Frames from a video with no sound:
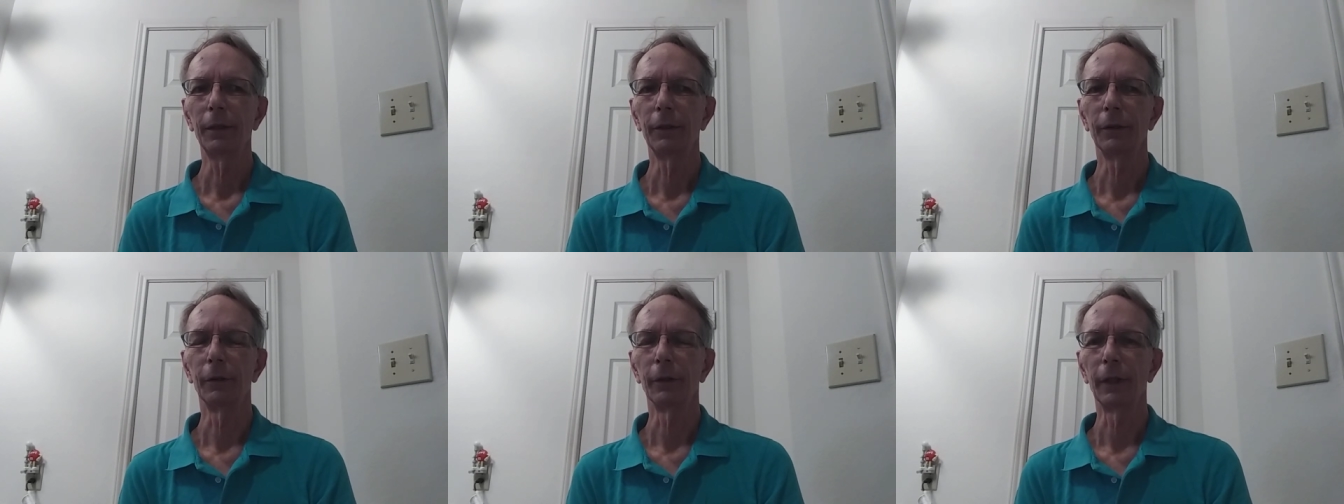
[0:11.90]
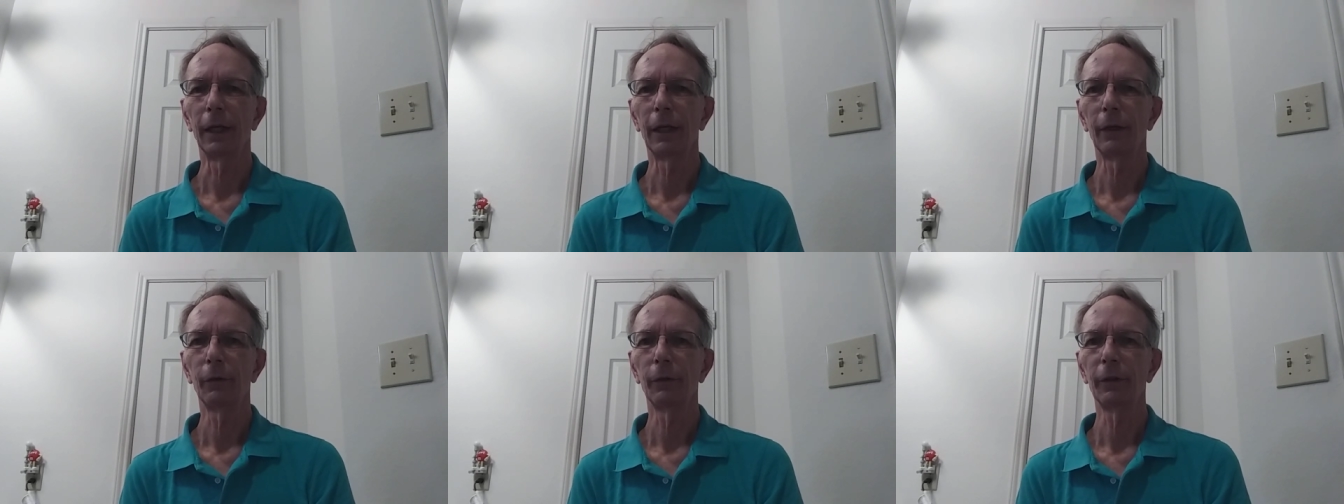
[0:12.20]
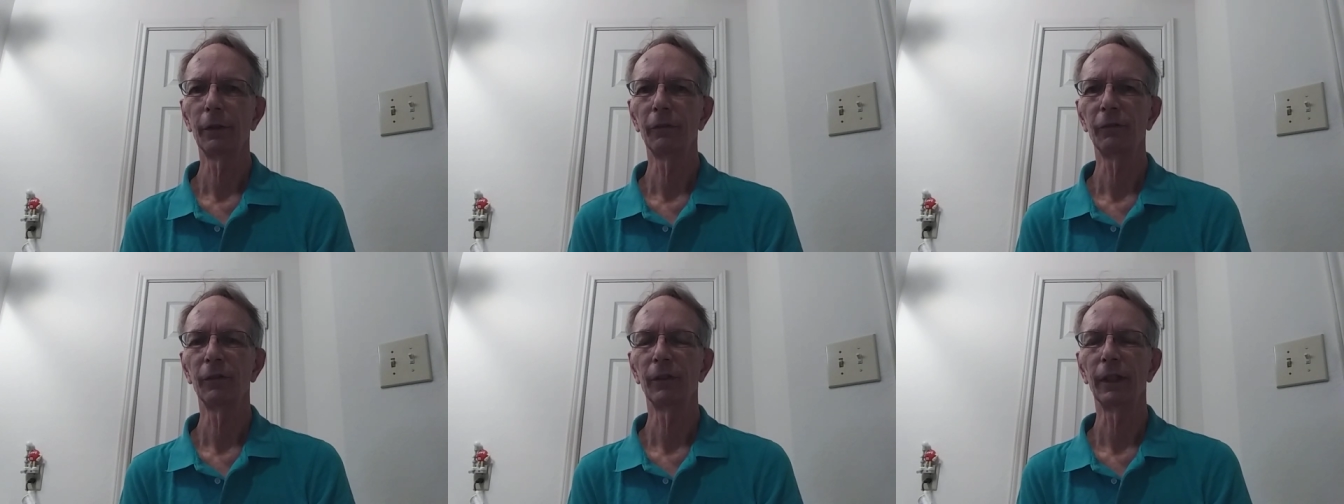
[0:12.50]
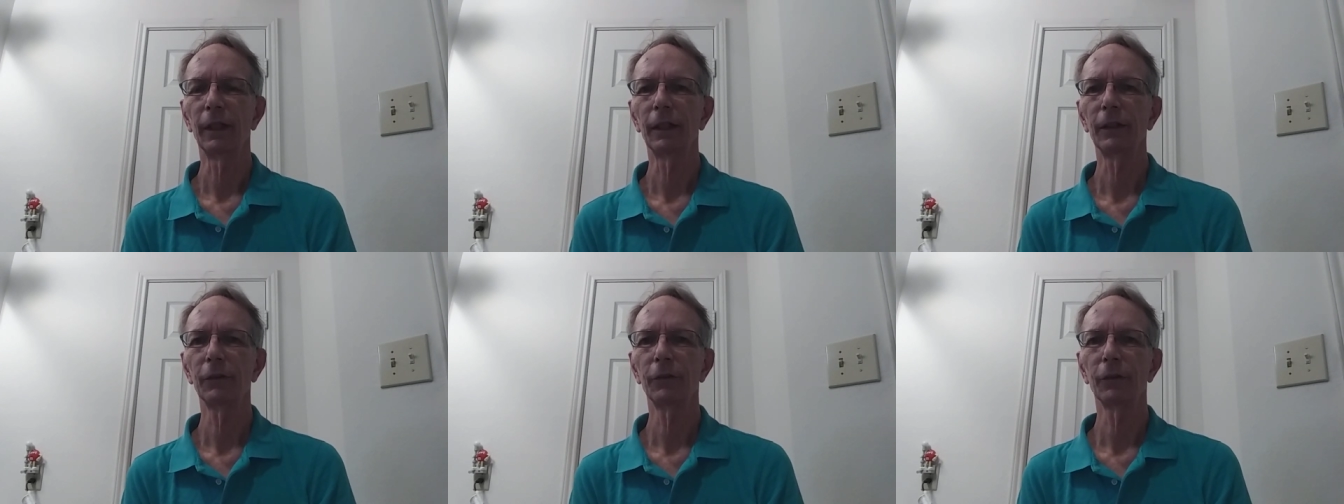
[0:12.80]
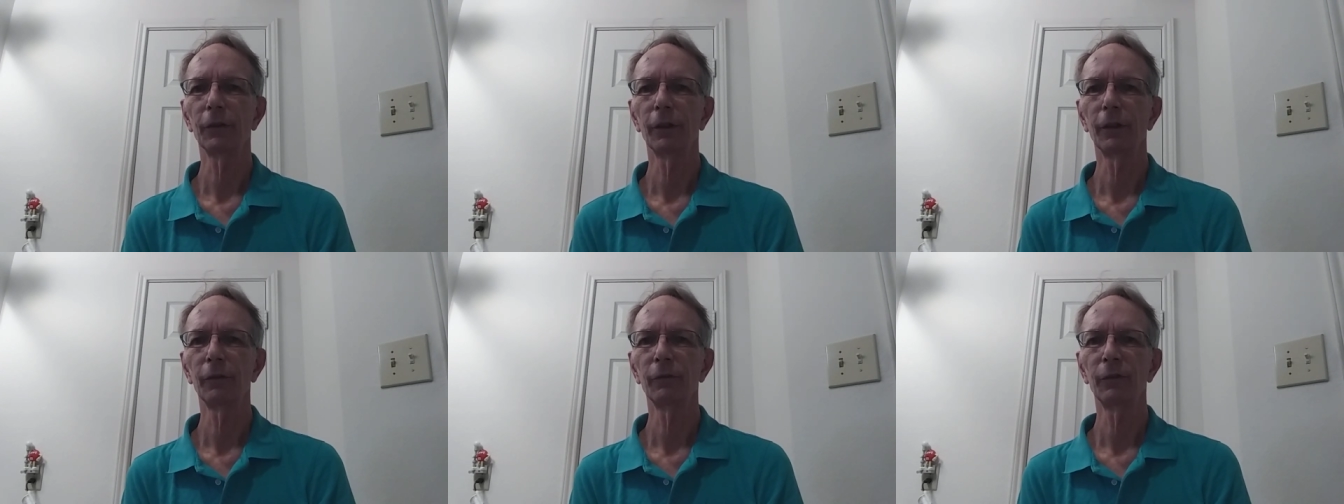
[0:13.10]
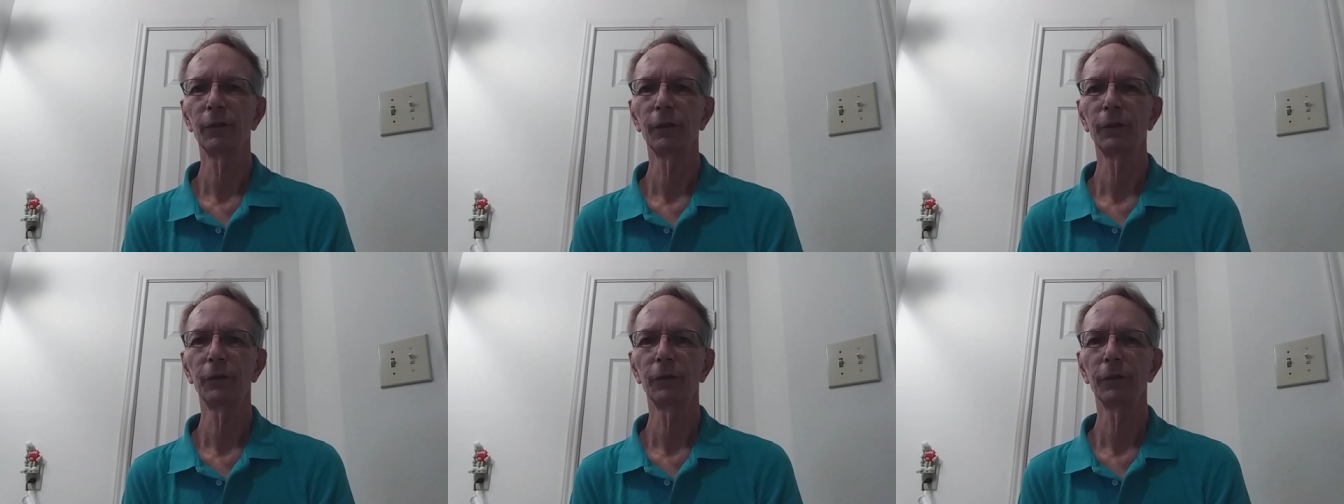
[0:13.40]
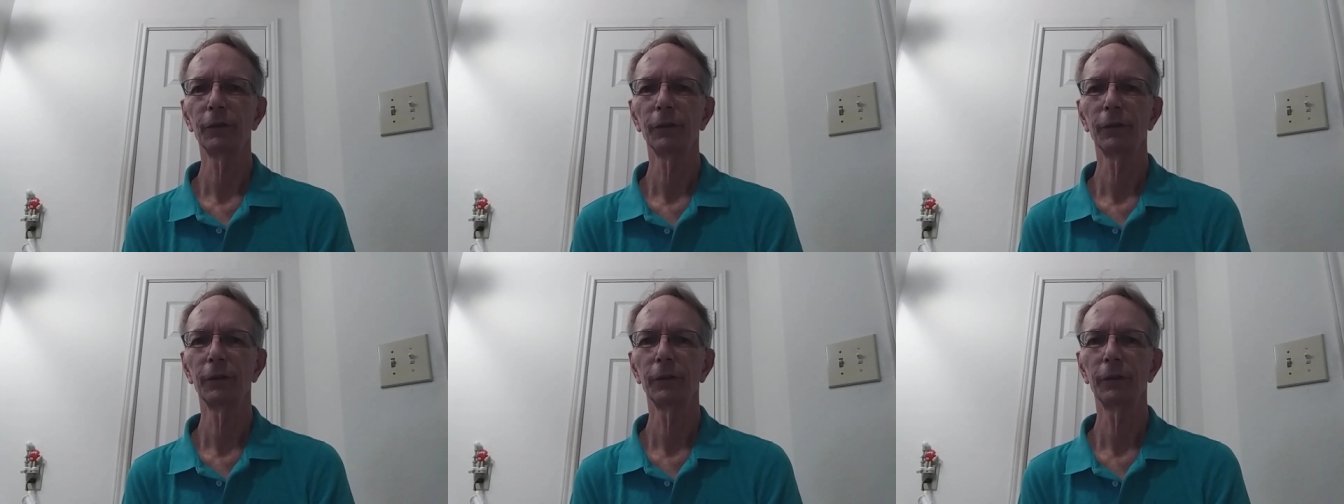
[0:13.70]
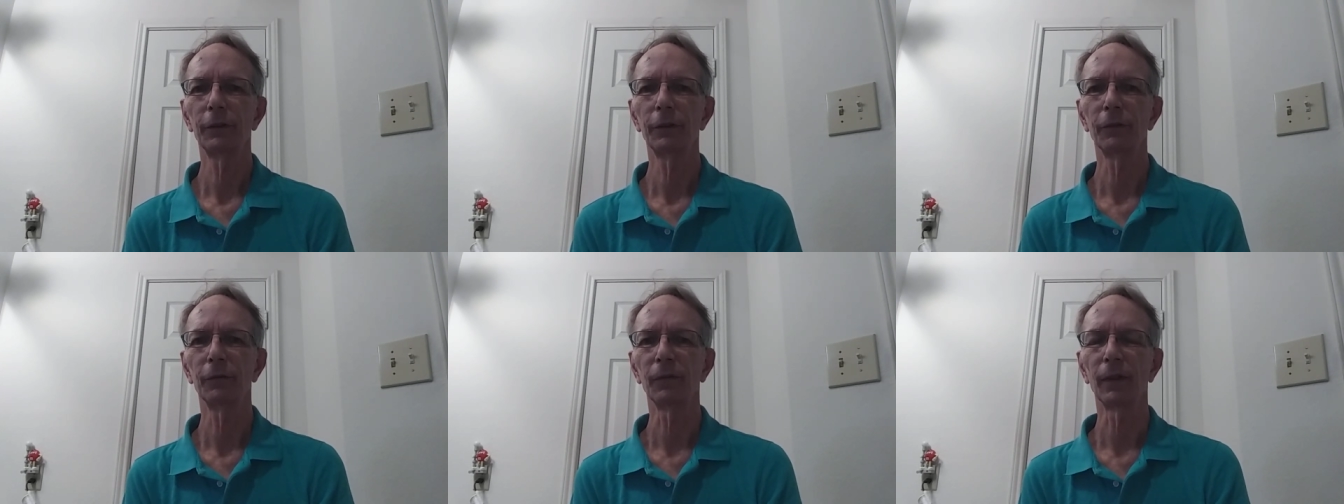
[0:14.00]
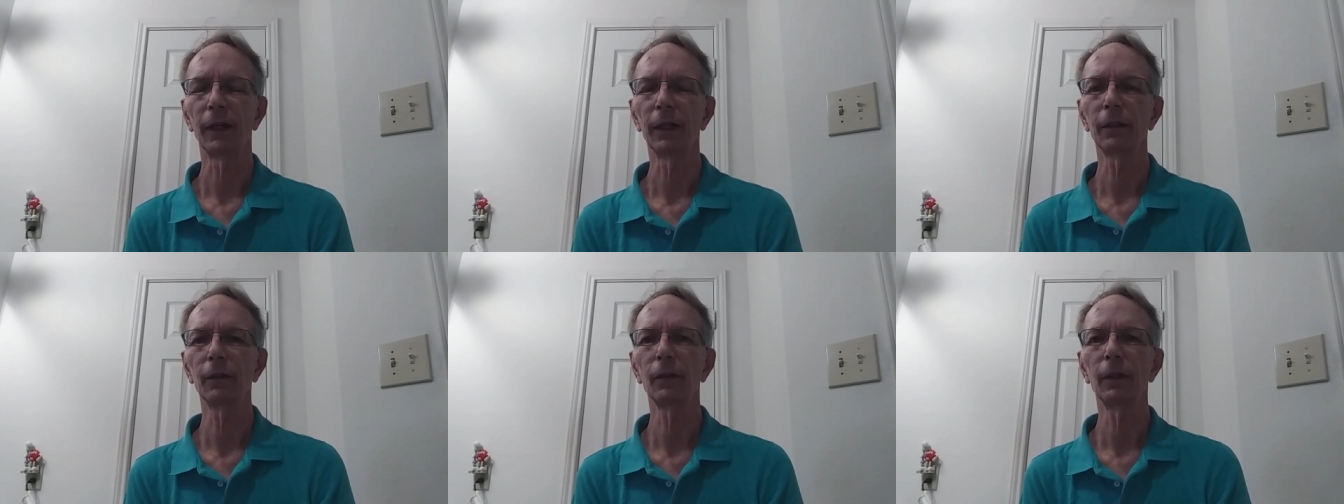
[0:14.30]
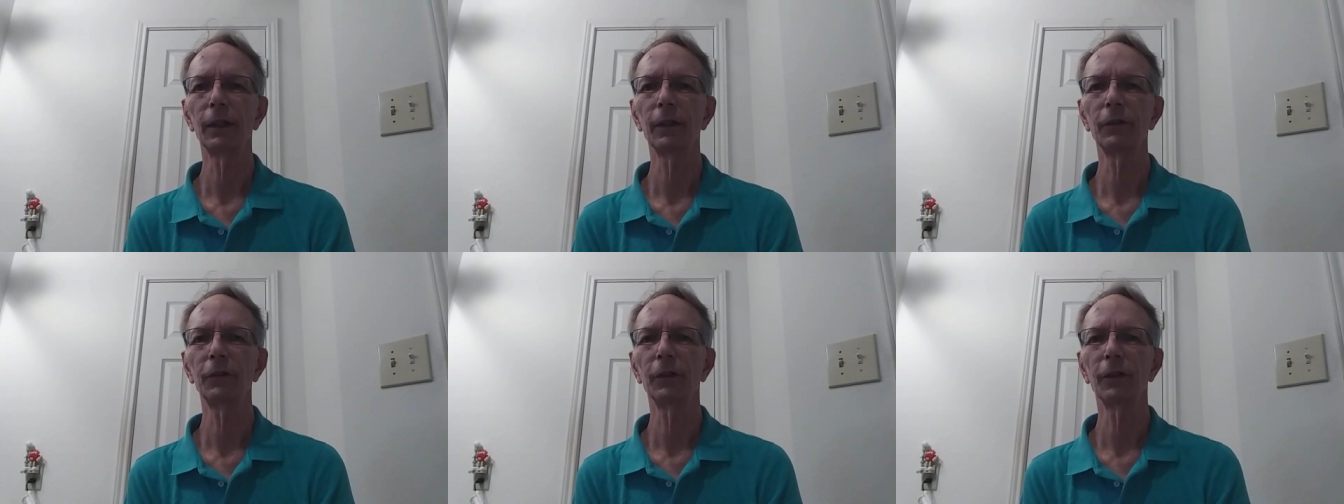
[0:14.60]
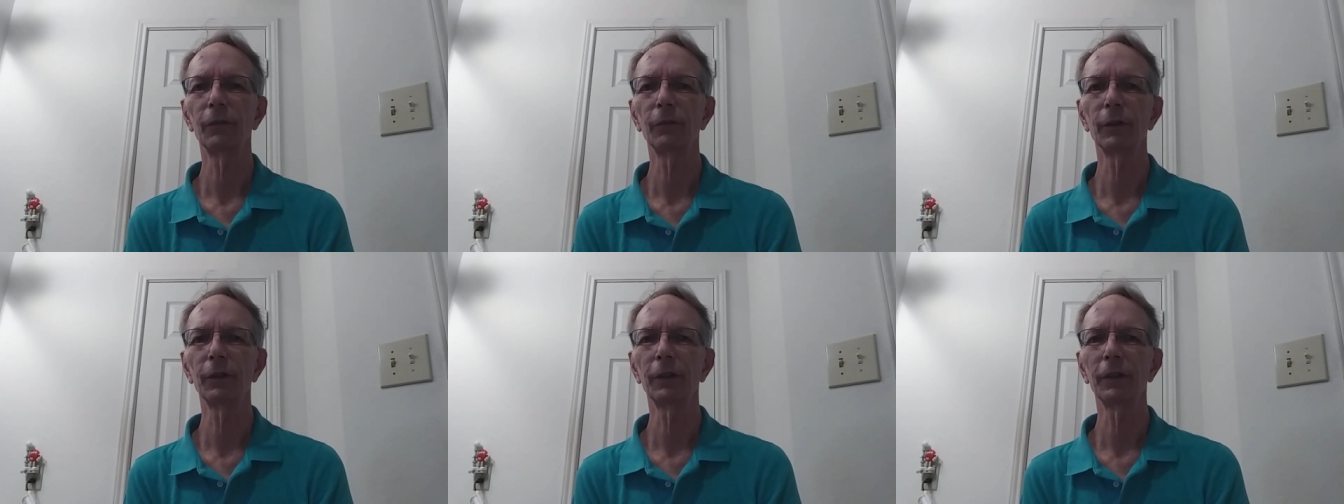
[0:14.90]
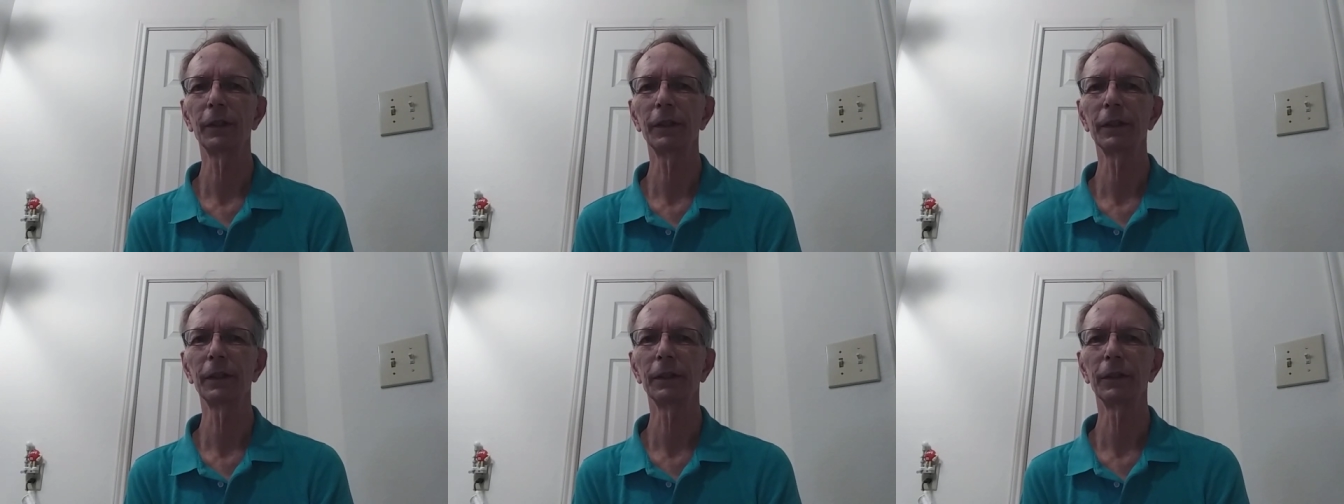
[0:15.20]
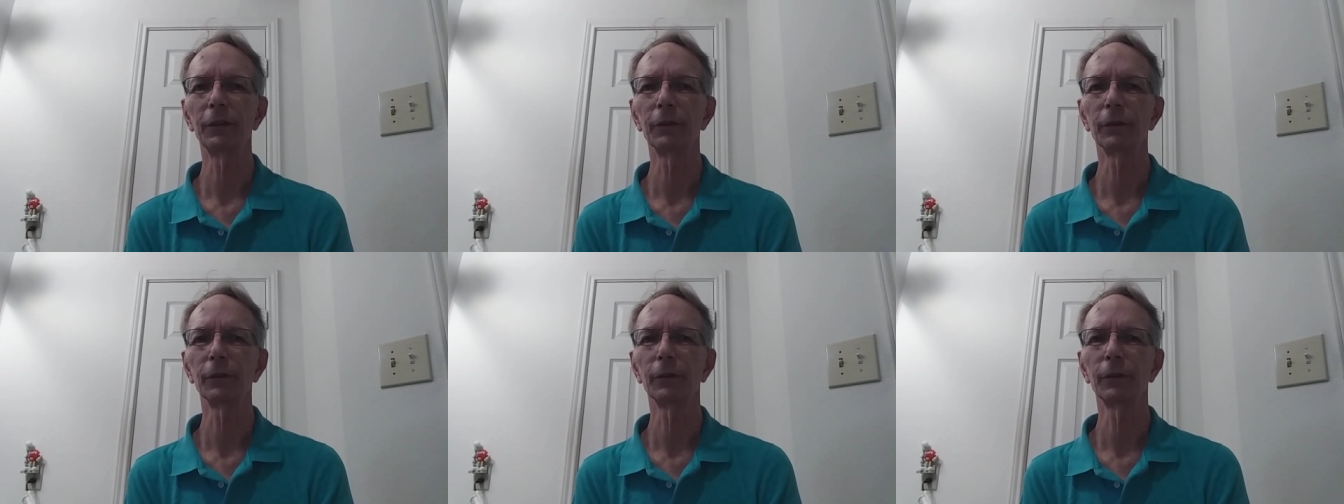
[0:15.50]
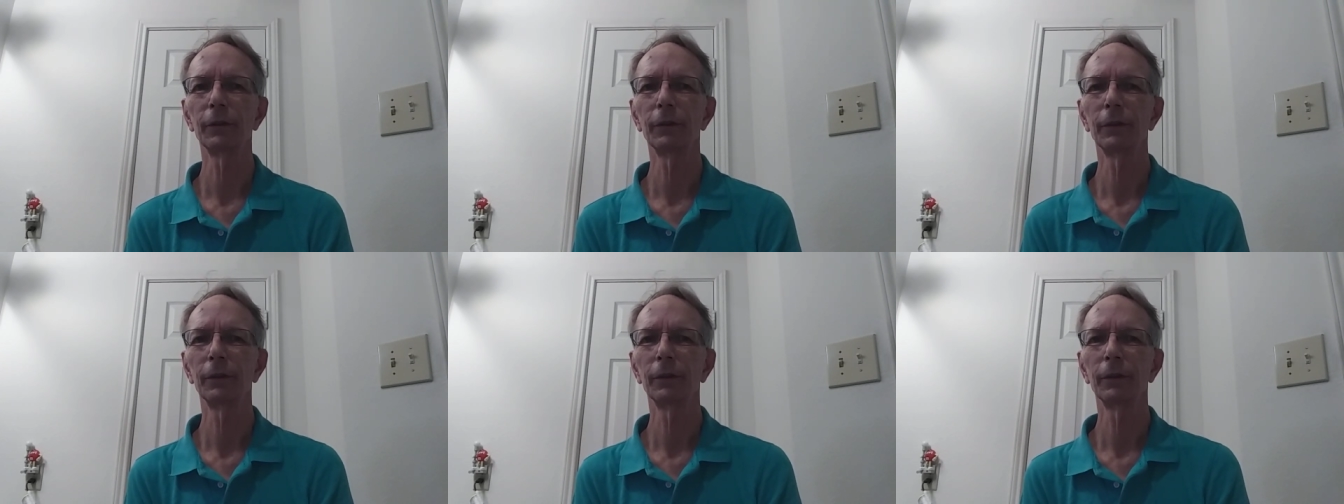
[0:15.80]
you're now in the finance office to finalize everything and you're